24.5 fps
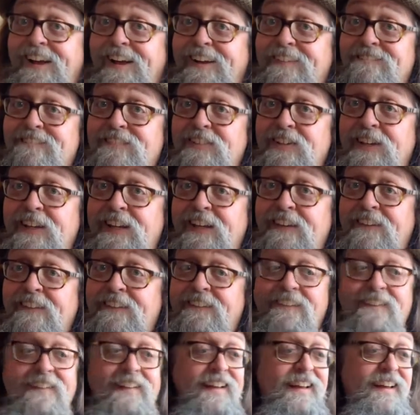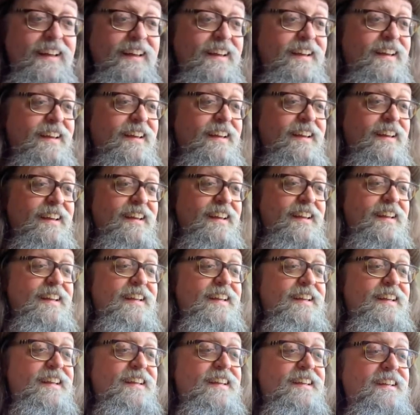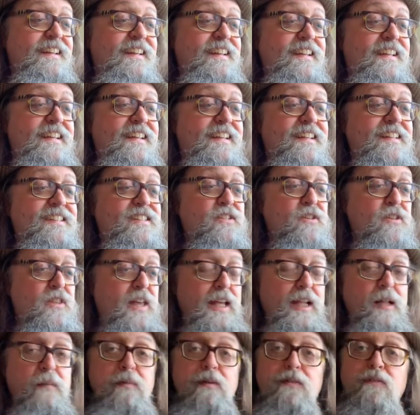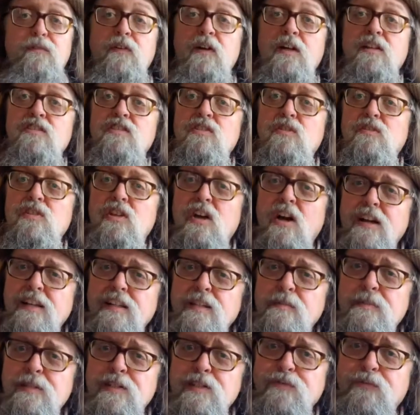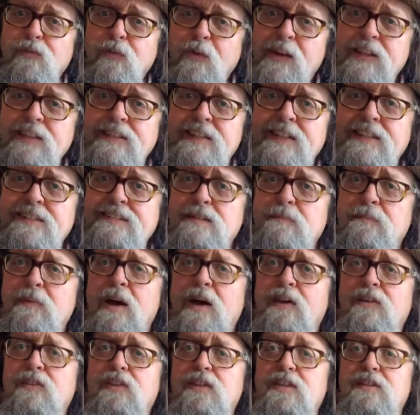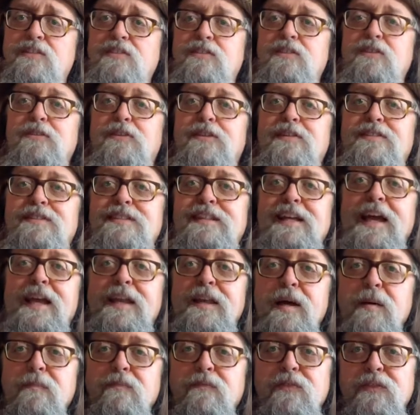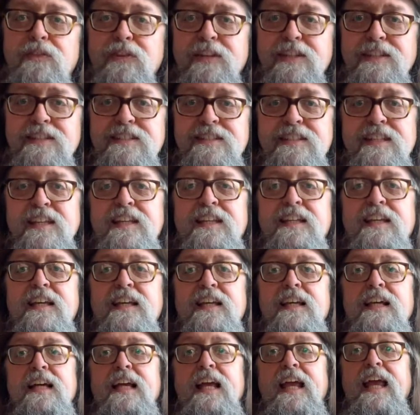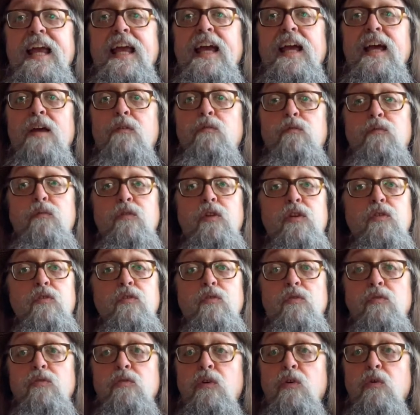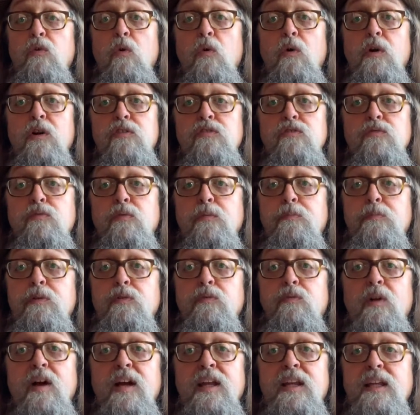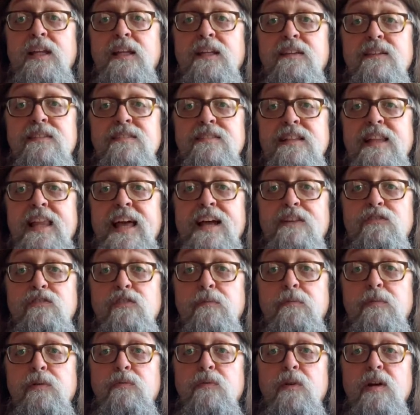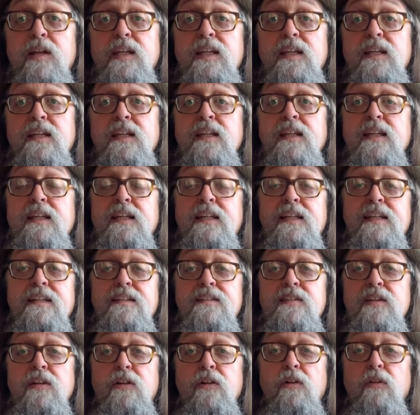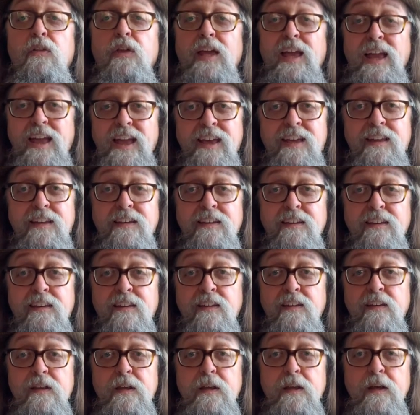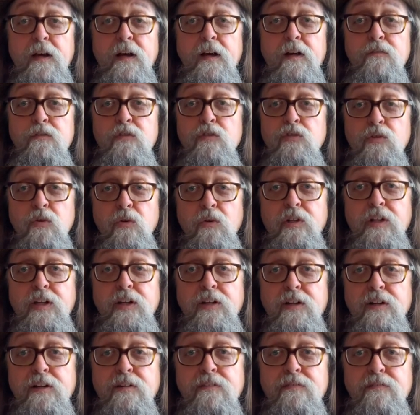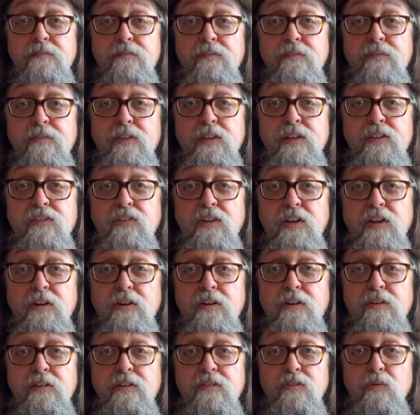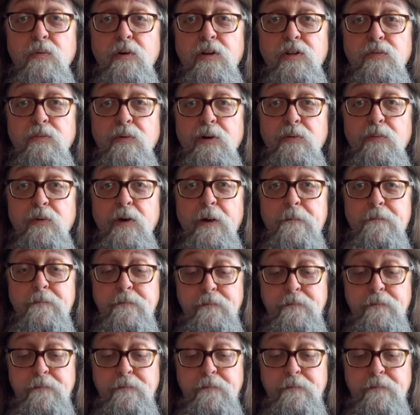Pretty cool, huh? So that'll be fun. So talk to Miss Fuentes about this. You can sign up for this, and this course will be running, this class will be running until the end of the school year this year in 2021.